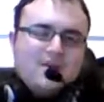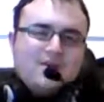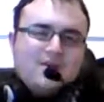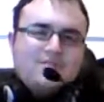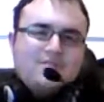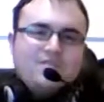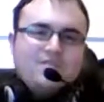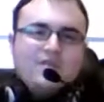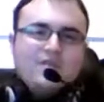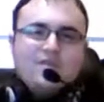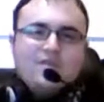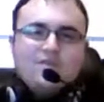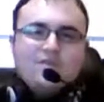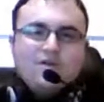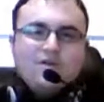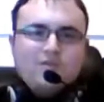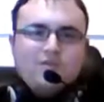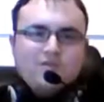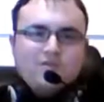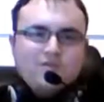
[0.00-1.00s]
has been
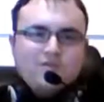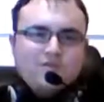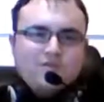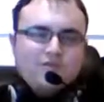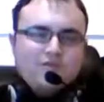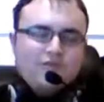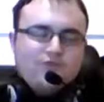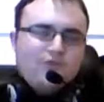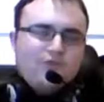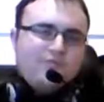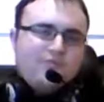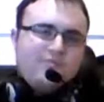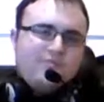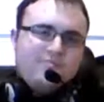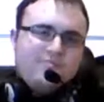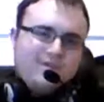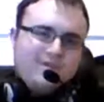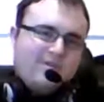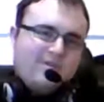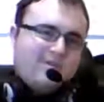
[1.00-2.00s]
called the Troll
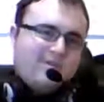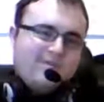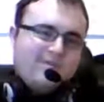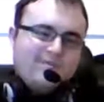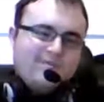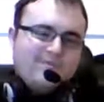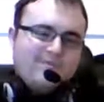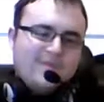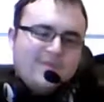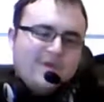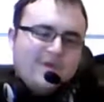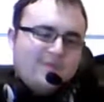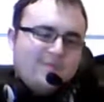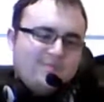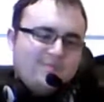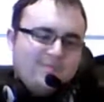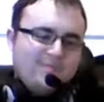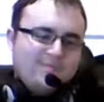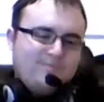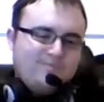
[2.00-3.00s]
Commander, as
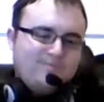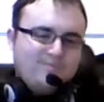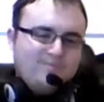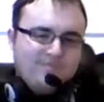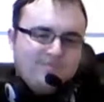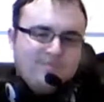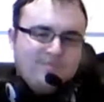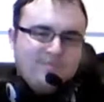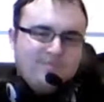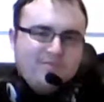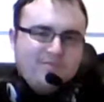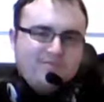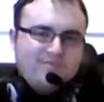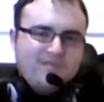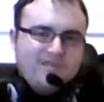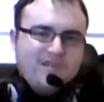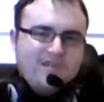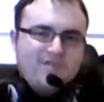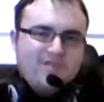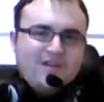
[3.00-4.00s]
pretty much
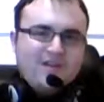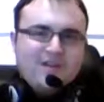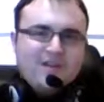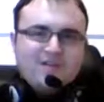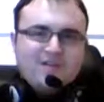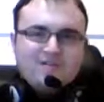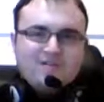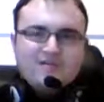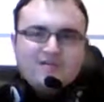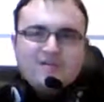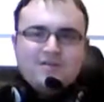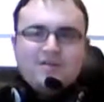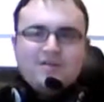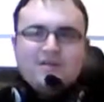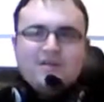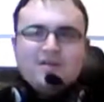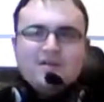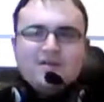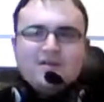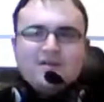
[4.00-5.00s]
even at
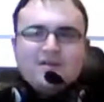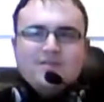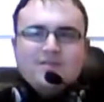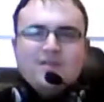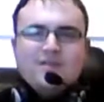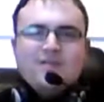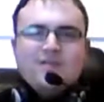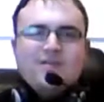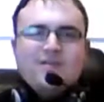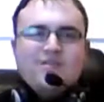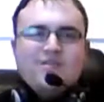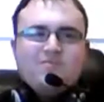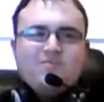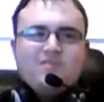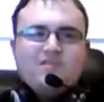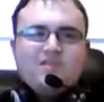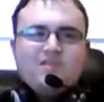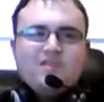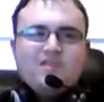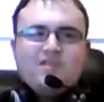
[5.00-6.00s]
I think around
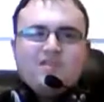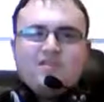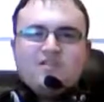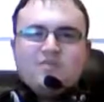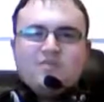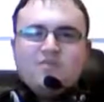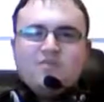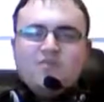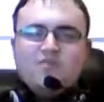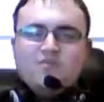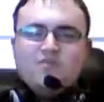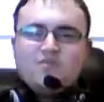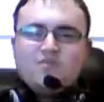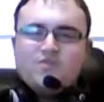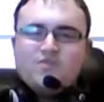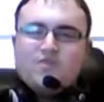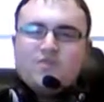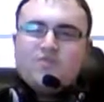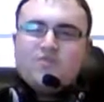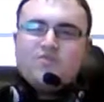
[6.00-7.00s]
6
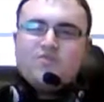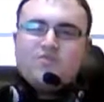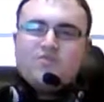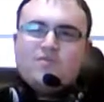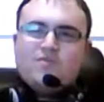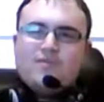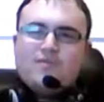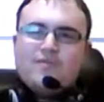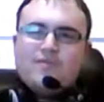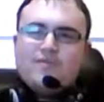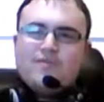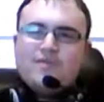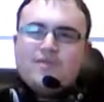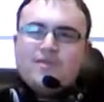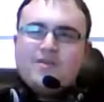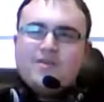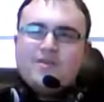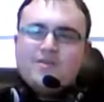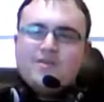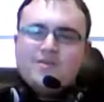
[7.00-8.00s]
months old, something like
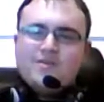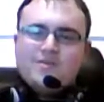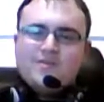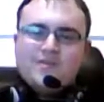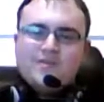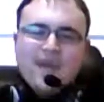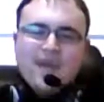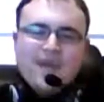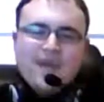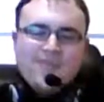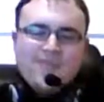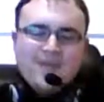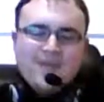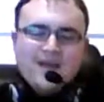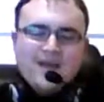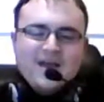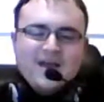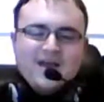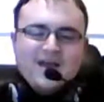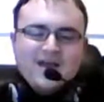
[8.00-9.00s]
them,
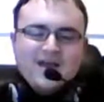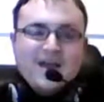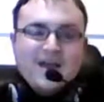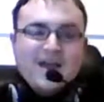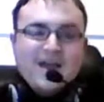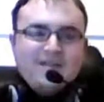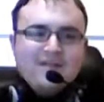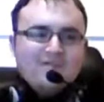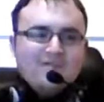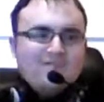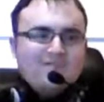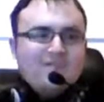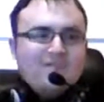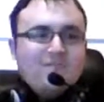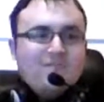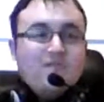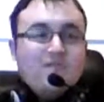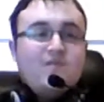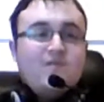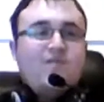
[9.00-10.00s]
against
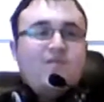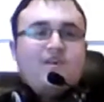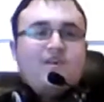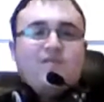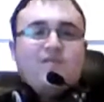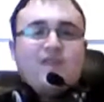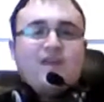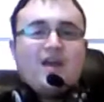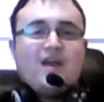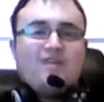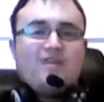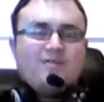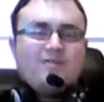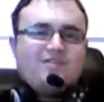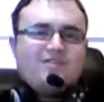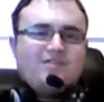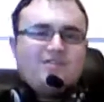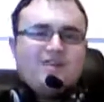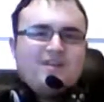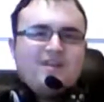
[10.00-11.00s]
the other dog in the house,
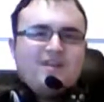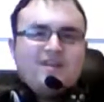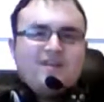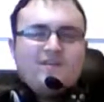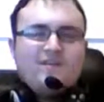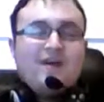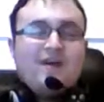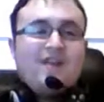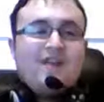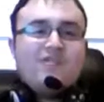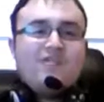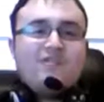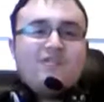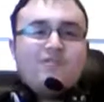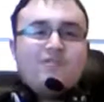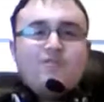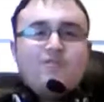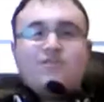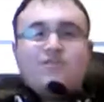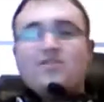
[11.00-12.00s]
which is like 5 years
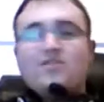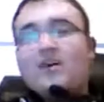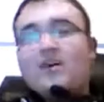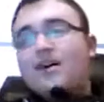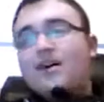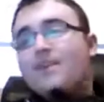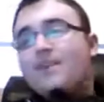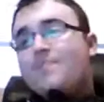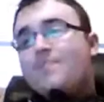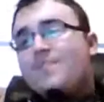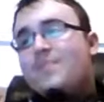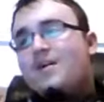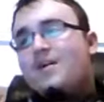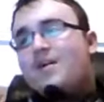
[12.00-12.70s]
old at the time.